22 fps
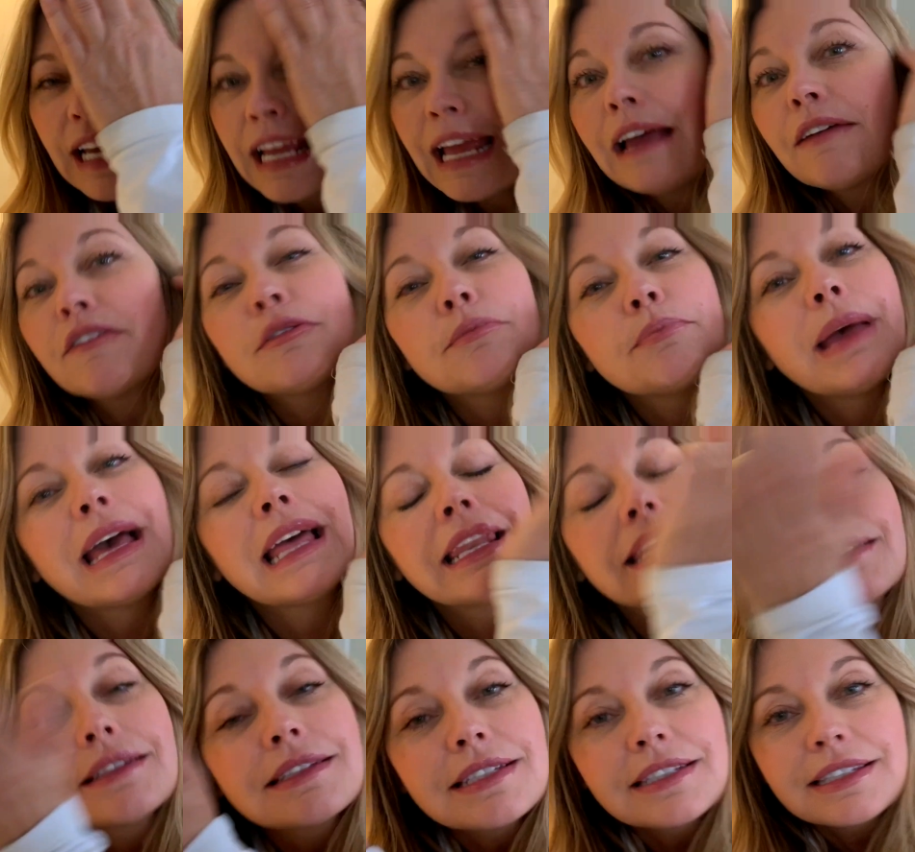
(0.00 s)
haven't
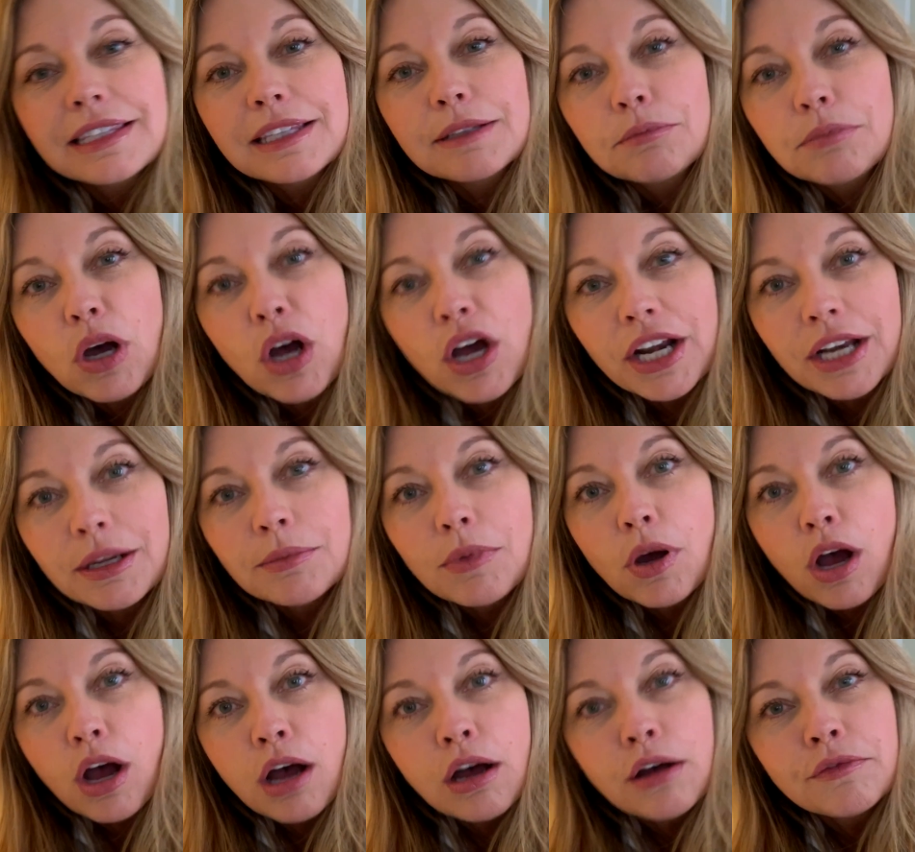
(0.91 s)
balanced the bottom
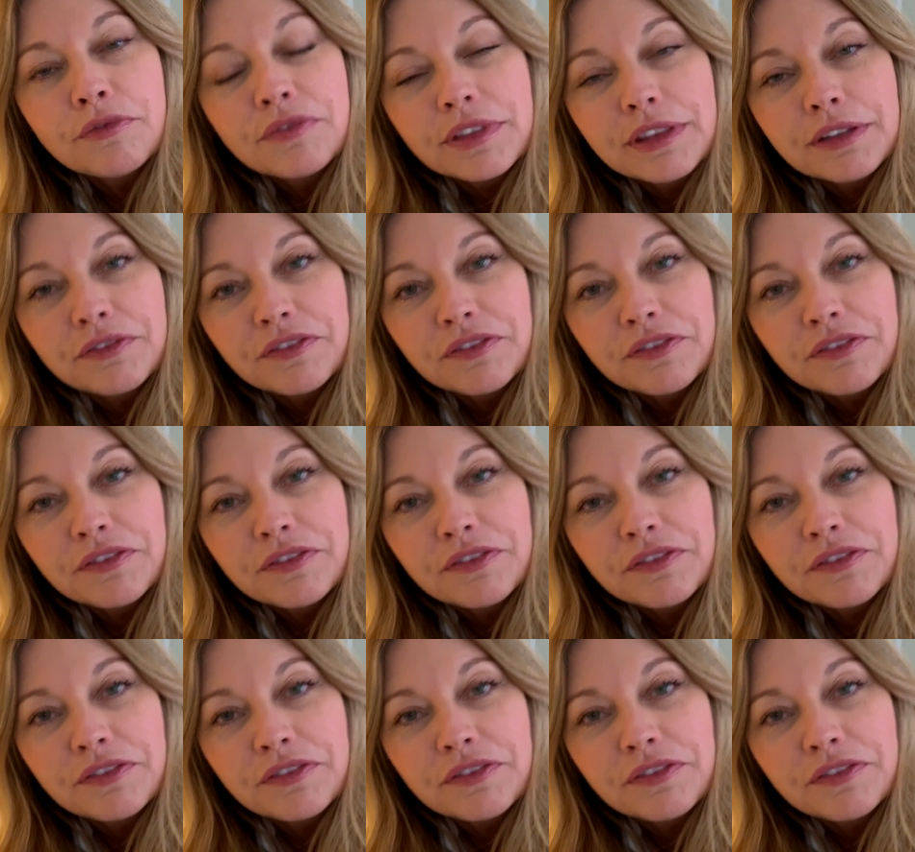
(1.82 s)
of the